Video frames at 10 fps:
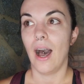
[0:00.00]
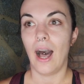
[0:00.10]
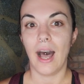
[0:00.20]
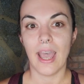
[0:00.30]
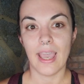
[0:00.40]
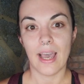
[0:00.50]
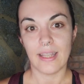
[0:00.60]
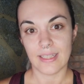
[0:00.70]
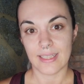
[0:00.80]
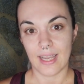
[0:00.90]
I
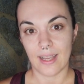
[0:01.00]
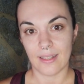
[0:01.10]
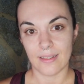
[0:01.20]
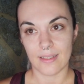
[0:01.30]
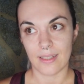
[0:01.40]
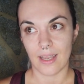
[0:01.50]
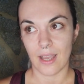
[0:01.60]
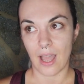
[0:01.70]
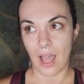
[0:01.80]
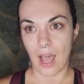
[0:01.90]
understand
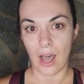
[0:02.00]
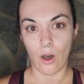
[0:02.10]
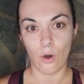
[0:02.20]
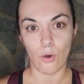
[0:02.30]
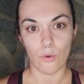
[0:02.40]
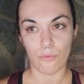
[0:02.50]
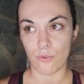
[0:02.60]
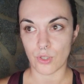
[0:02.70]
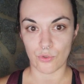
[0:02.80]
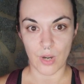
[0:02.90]
how
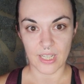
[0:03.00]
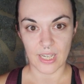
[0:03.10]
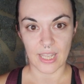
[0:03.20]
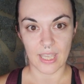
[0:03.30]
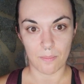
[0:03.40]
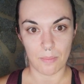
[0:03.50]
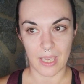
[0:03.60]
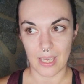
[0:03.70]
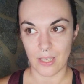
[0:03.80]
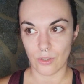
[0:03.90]
frustrating it can
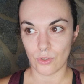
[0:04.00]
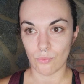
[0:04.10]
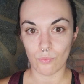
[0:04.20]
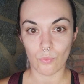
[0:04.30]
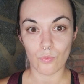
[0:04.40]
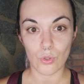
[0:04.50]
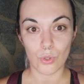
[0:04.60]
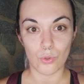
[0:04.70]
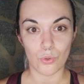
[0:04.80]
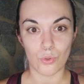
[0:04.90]
be
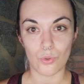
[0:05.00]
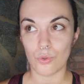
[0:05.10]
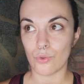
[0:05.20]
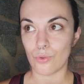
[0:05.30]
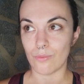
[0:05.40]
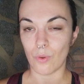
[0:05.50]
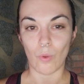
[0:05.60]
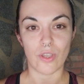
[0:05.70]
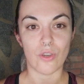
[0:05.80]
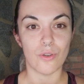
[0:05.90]
to
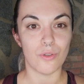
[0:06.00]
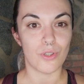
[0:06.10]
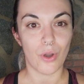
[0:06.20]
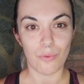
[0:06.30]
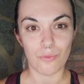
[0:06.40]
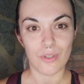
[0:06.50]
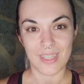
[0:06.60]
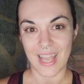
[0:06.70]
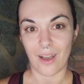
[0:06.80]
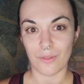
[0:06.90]
when you don't
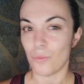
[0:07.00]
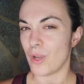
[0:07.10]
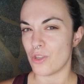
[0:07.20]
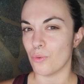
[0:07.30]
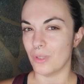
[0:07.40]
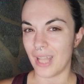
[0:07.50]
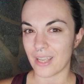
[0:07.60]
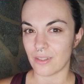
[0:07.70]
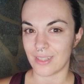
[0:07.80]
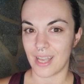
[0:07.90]
sound the way you would
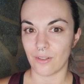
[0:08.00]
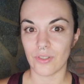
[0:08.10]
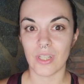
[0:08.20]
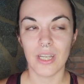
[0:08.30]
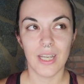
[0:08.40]
like to sound.